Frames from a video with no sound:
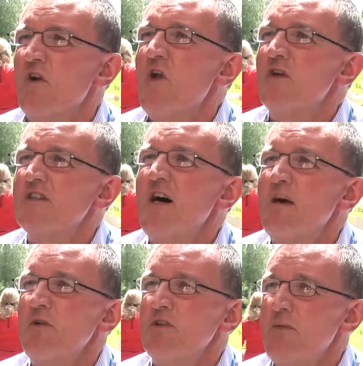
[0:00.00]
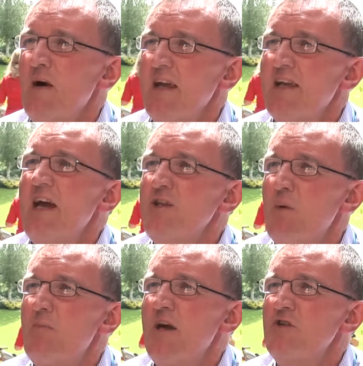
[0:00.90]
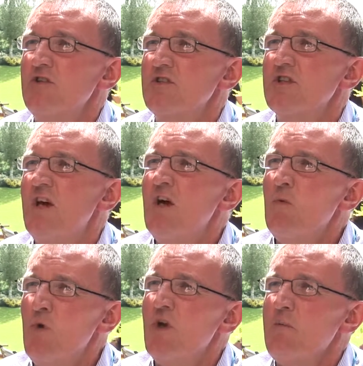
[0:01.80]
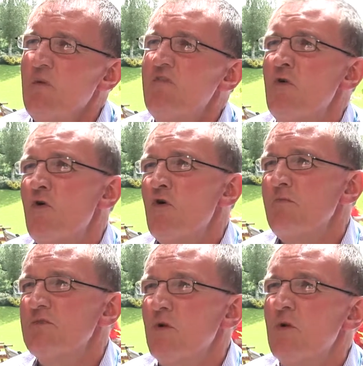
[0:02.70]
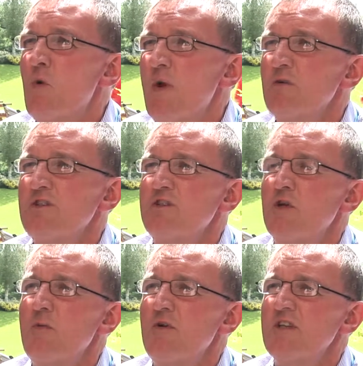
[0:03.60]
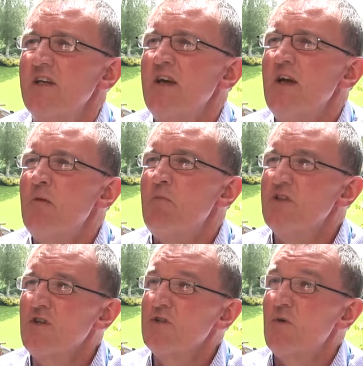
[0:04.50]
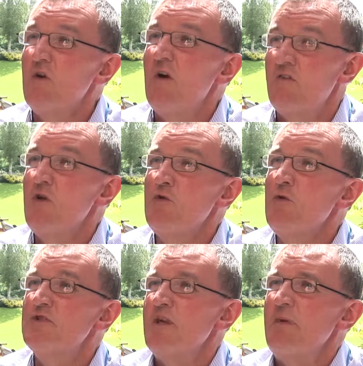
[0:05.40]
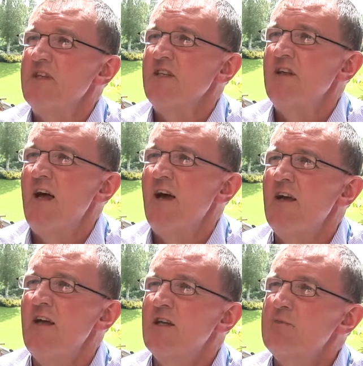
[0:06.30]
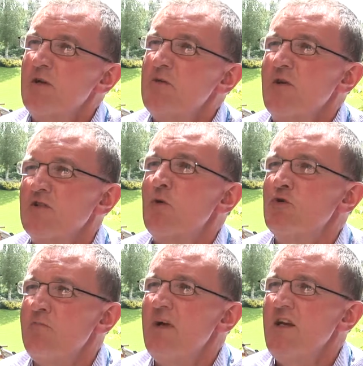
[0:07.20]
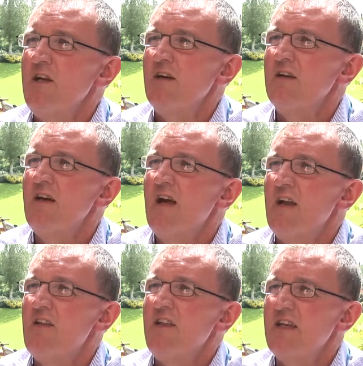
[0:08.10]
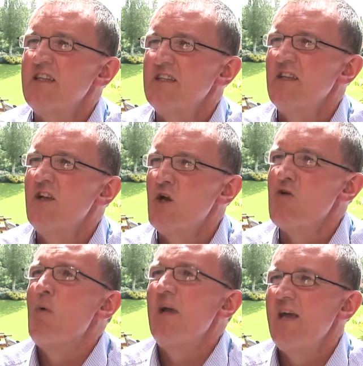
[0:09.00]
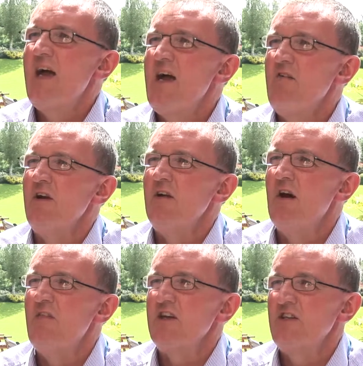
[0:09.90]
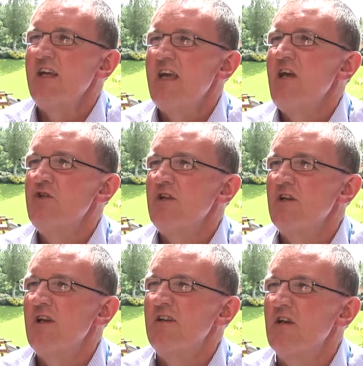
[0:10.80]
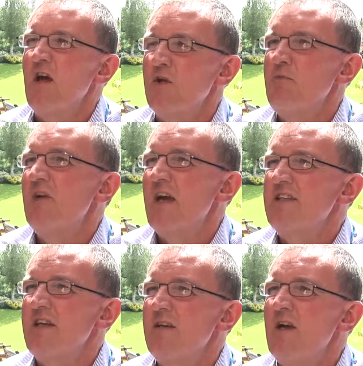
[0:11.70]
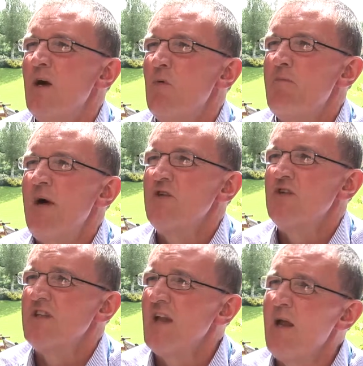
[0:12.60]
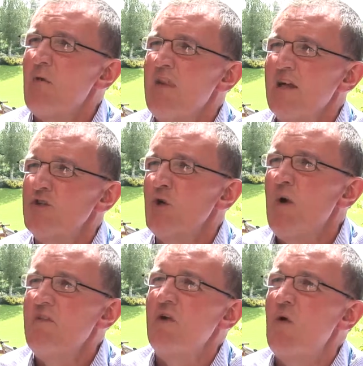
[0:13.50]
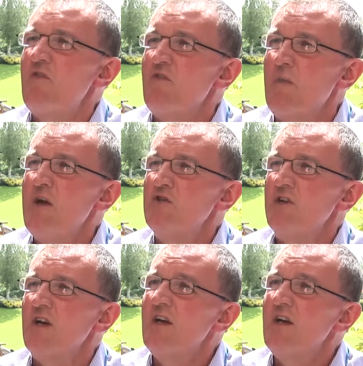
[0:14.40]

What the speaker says: for a long time, which is about engaging with patients, working with forums, going out into the community. But there's also a few new snippets in there, especially about social media. And I think this is the growing area of actually engaging and communicating with patients and allowing that two-way flow of information.